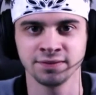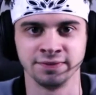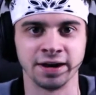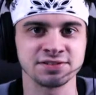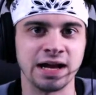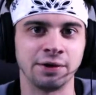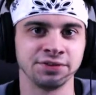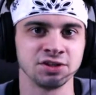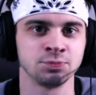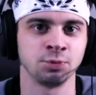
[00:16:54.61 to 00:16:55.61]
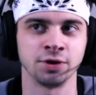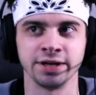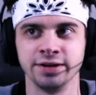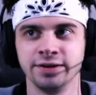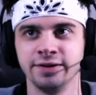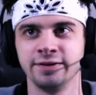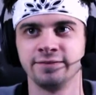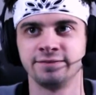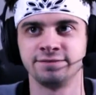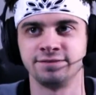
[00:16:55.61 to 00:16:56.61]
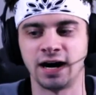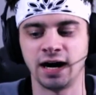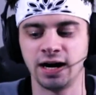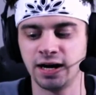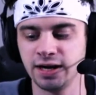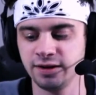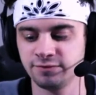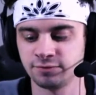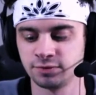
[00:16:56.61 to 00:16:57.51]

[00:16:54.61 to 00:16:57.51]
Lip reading: there's now at this point 5.